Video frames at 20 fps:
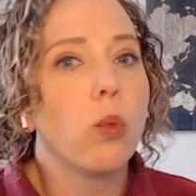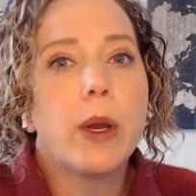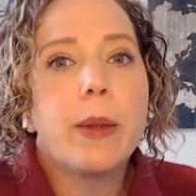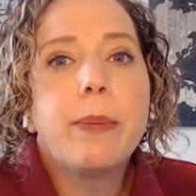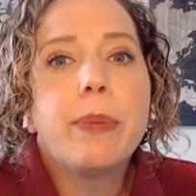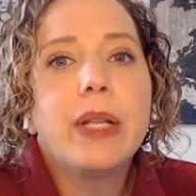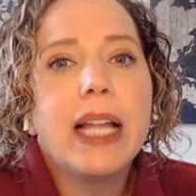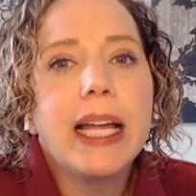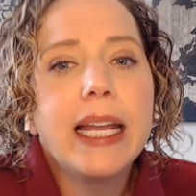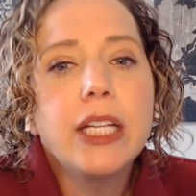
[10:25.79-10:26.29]

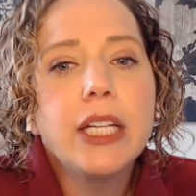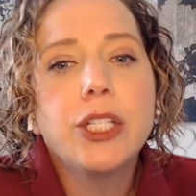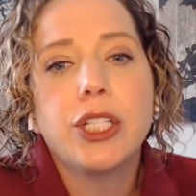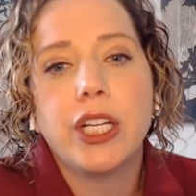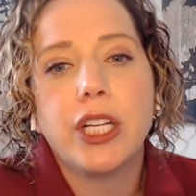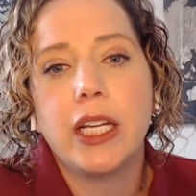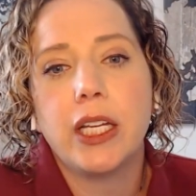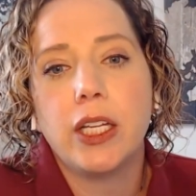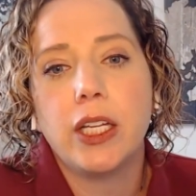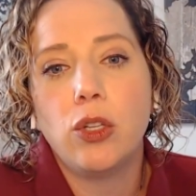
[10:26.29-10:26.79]

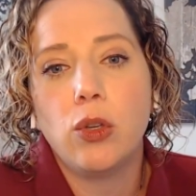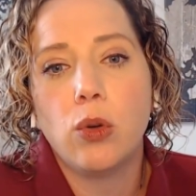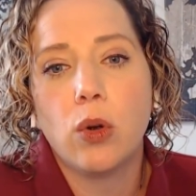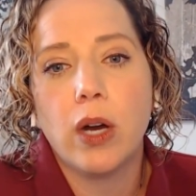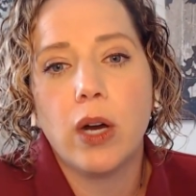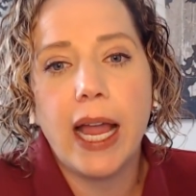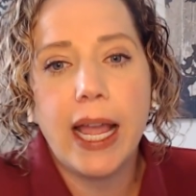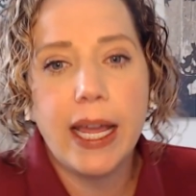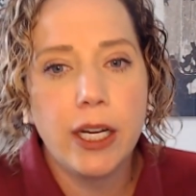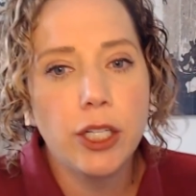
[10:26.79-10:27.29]
replenishing
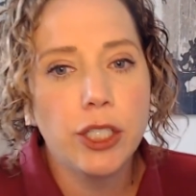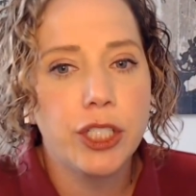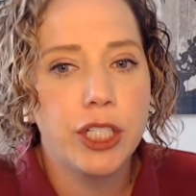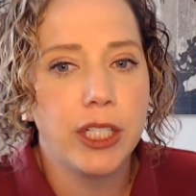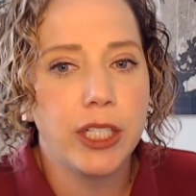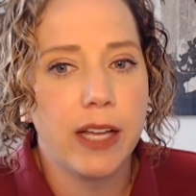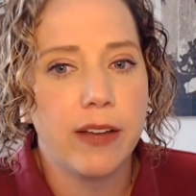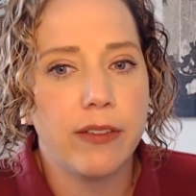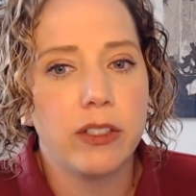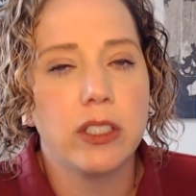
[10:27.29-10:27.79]
your
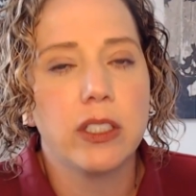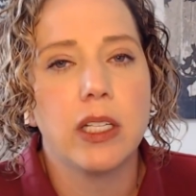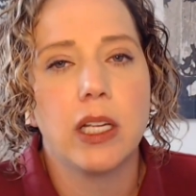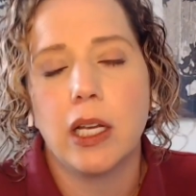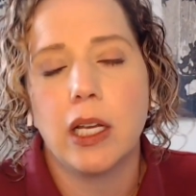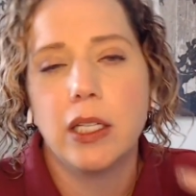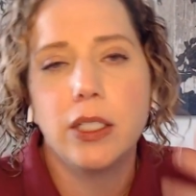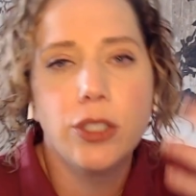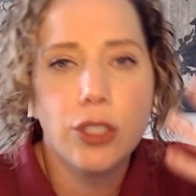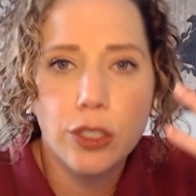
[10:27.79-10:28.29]
energy
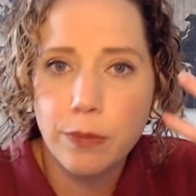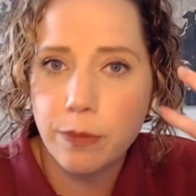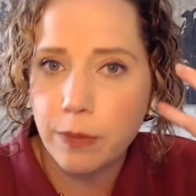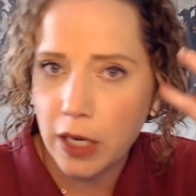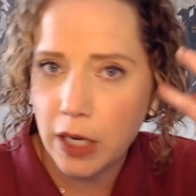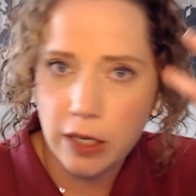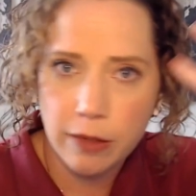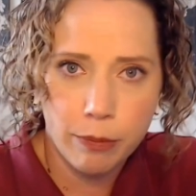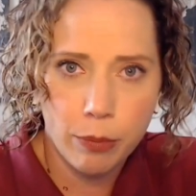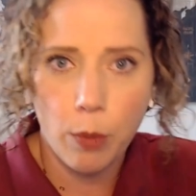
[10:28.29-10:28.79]
levels, and just
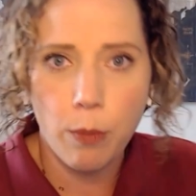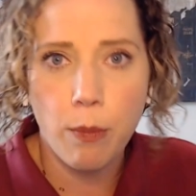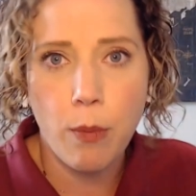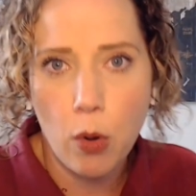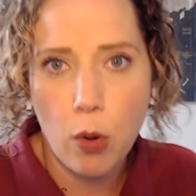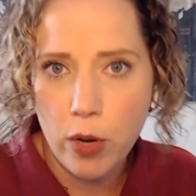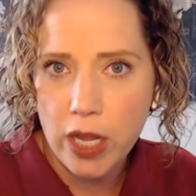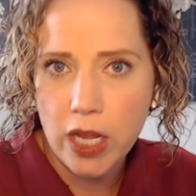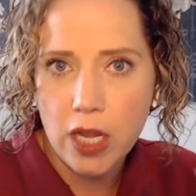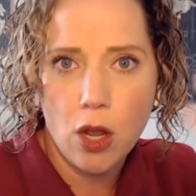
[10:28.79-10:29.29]
kind of
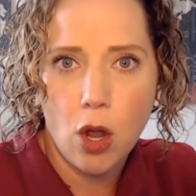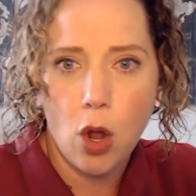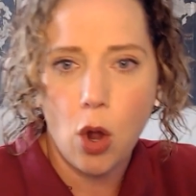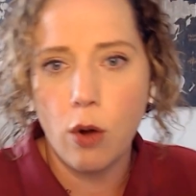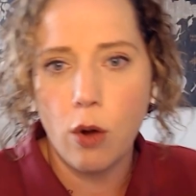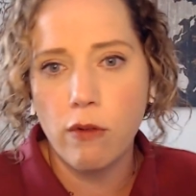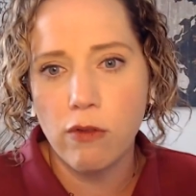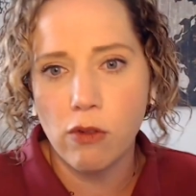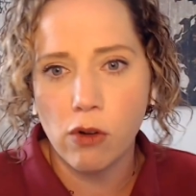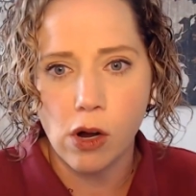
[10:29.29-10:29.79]
promoting
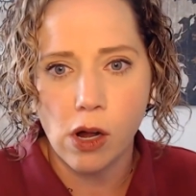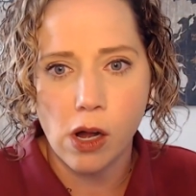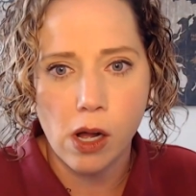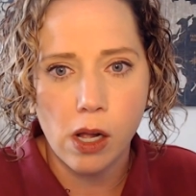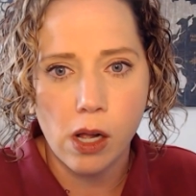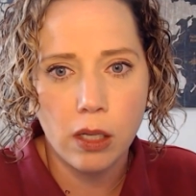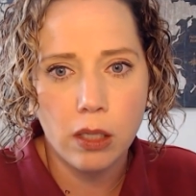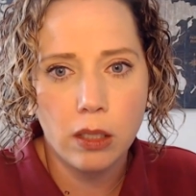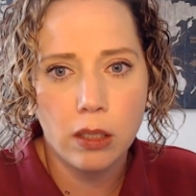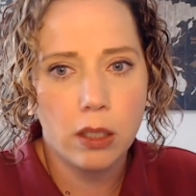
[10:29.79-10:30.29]

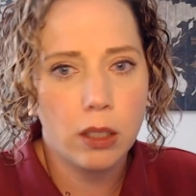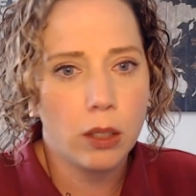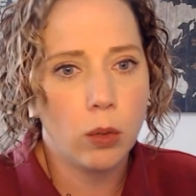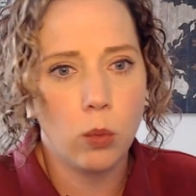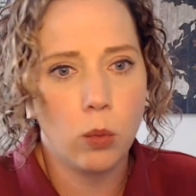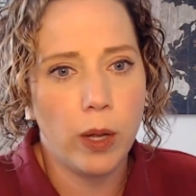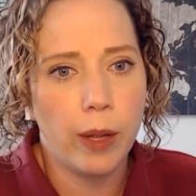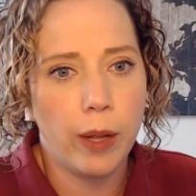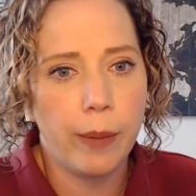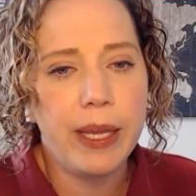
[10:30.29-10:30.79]
overall
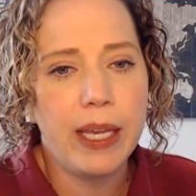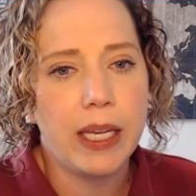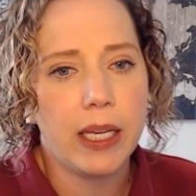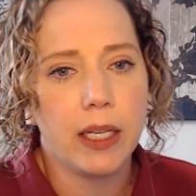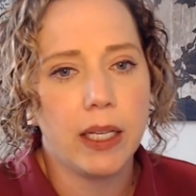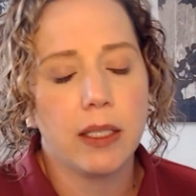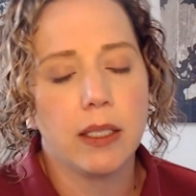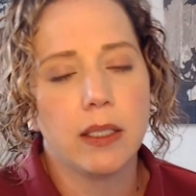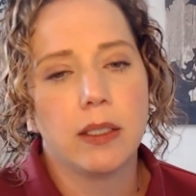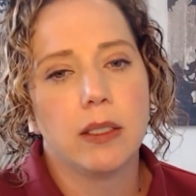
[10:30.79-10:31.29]
well
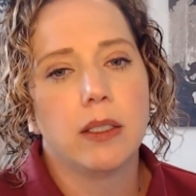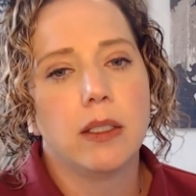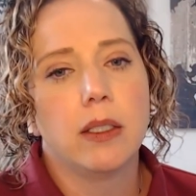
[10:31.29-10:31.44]
being.